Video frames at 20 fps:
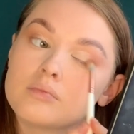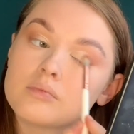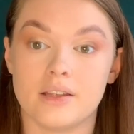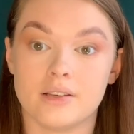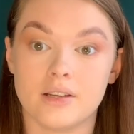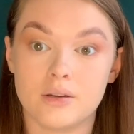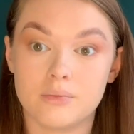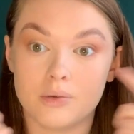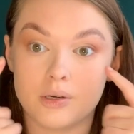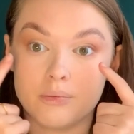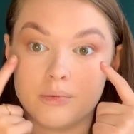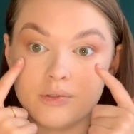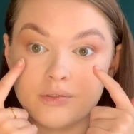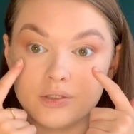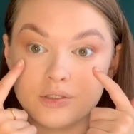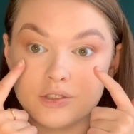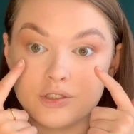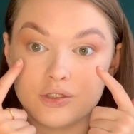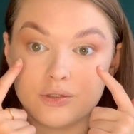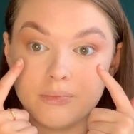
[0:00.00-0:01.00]
Now I'm going to move
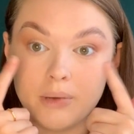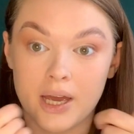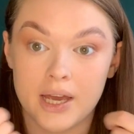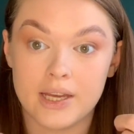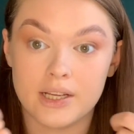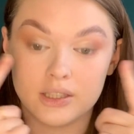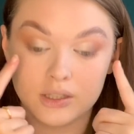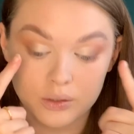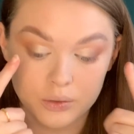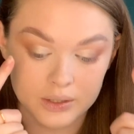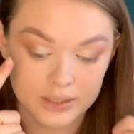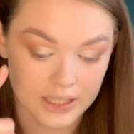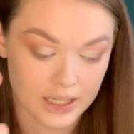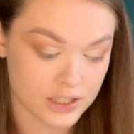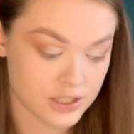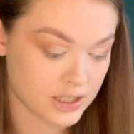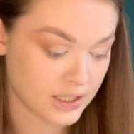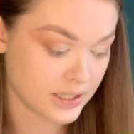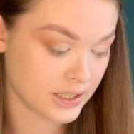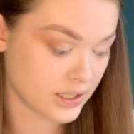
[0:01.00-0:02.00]
on to my lower lash
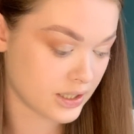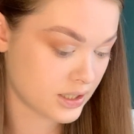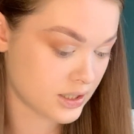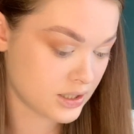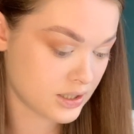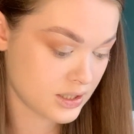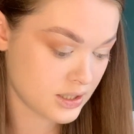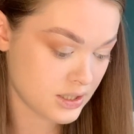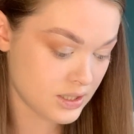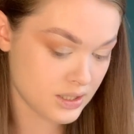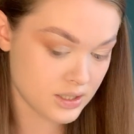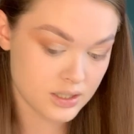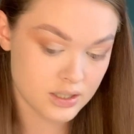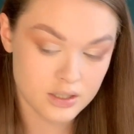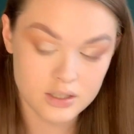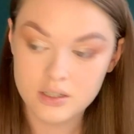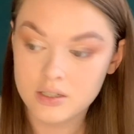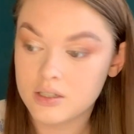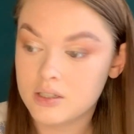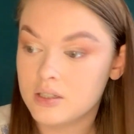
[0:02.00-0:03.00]
line.
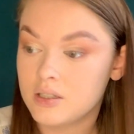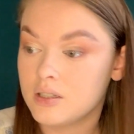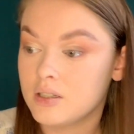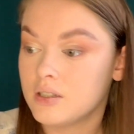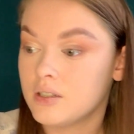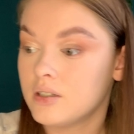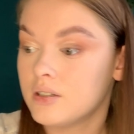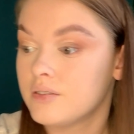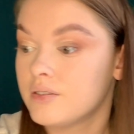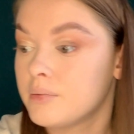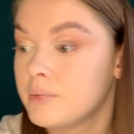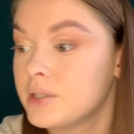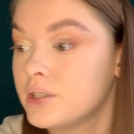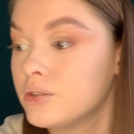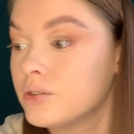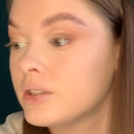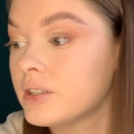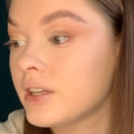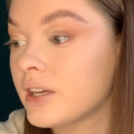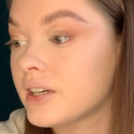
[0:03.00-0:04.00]
For my
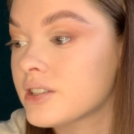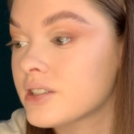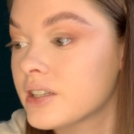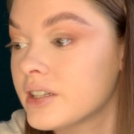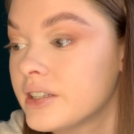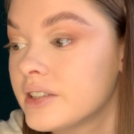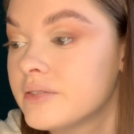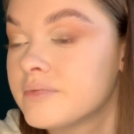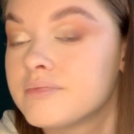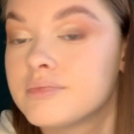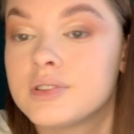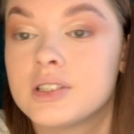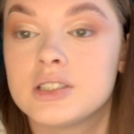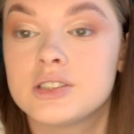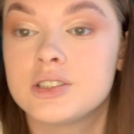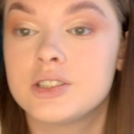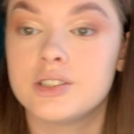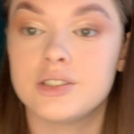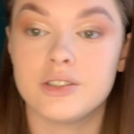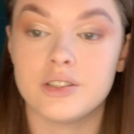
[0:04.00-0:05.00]
lower lash line, that
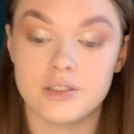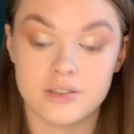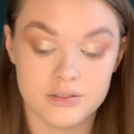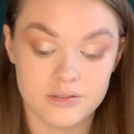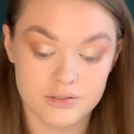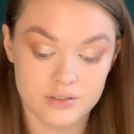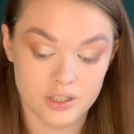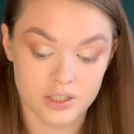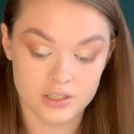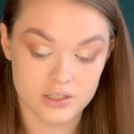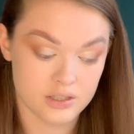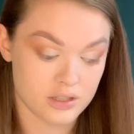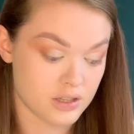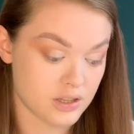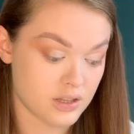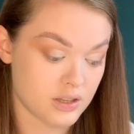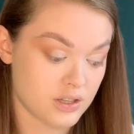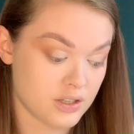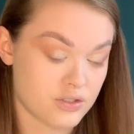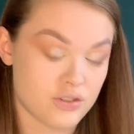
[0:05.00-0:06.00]
should do just
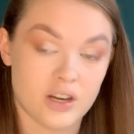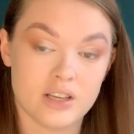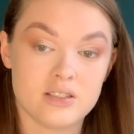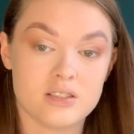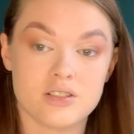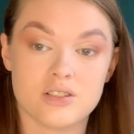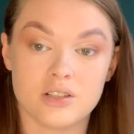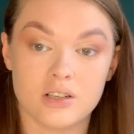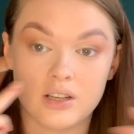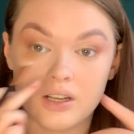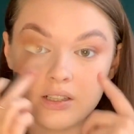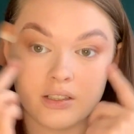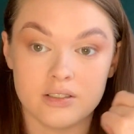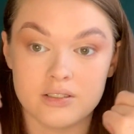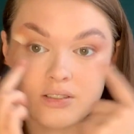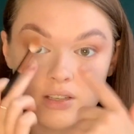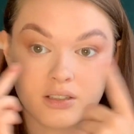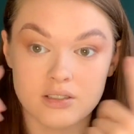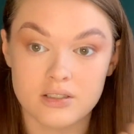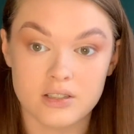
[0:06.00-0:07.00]
the transition
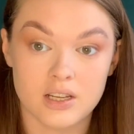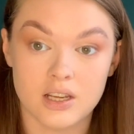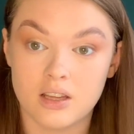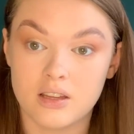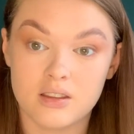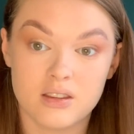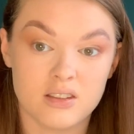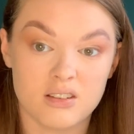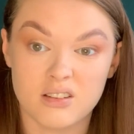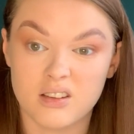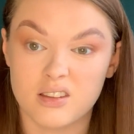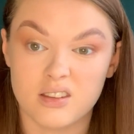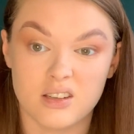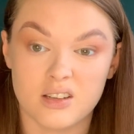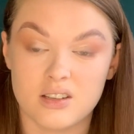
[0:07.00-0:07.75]
colours underneath, nothing